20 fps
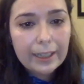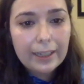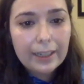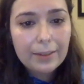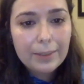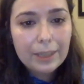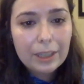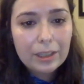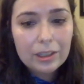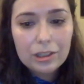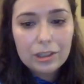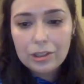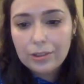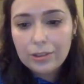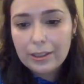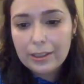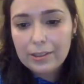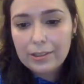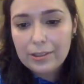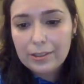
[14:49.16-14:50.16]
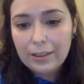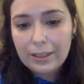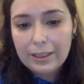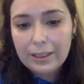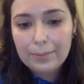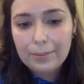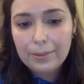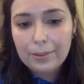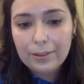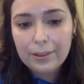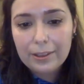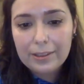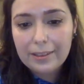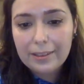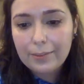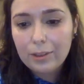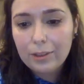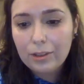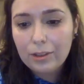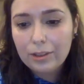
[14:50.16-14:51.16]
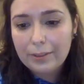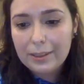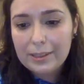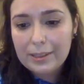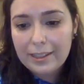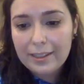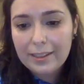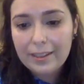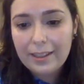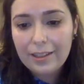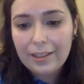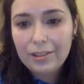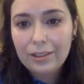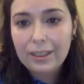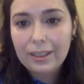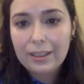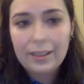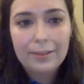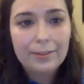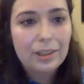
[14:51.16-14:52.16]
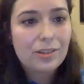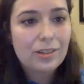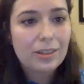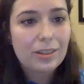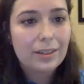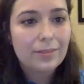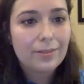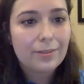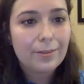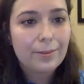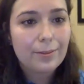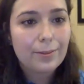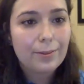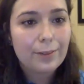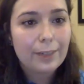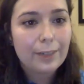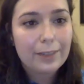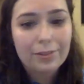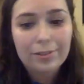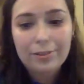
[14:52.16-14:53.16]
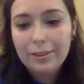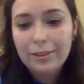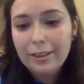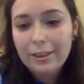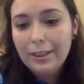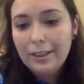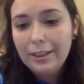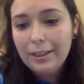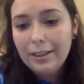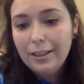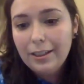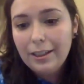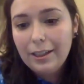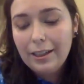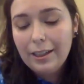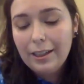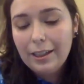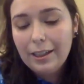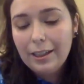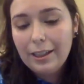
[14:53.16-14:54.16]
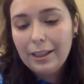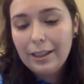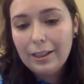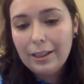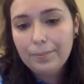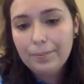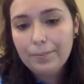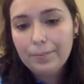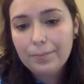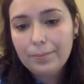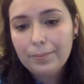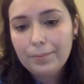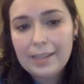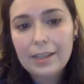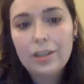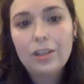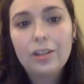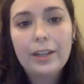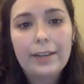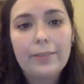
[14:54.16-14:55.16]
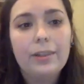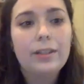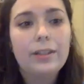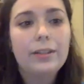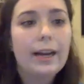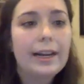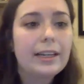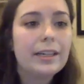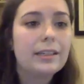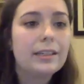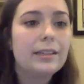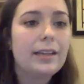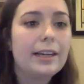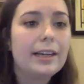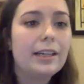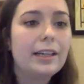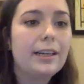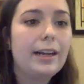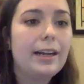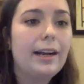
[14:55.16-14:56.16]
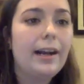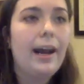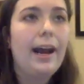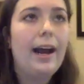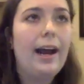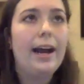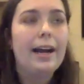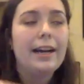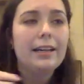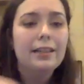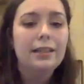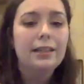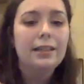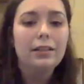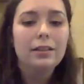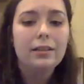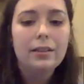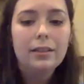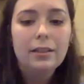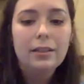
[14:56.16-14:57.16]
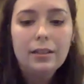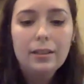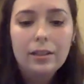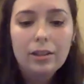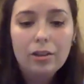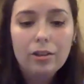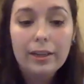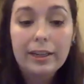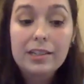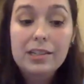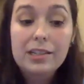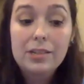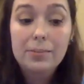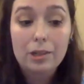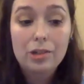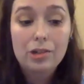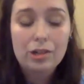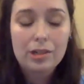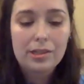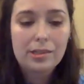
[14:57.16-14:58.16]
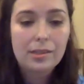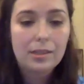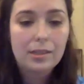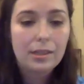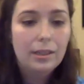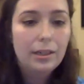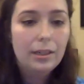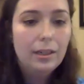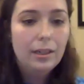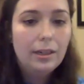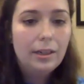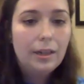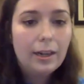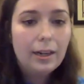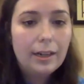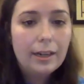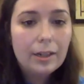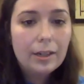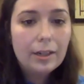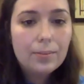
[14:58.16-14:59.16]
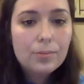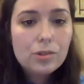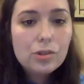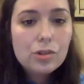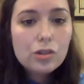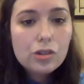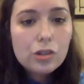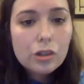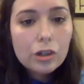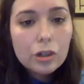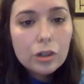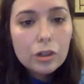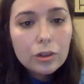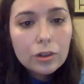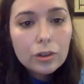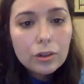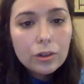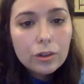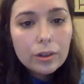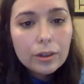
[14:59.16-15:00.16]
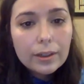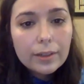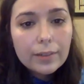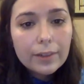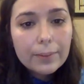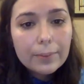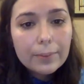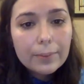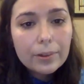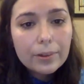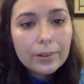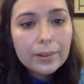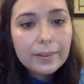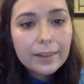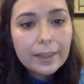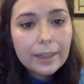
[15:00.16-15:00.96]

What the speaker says: how am I going to do this? So I didn't pull this up. Hold on one sec. Actually, I'm just going to riff. I said, okay, well, I could heighten Cricket's emotions. So I pull this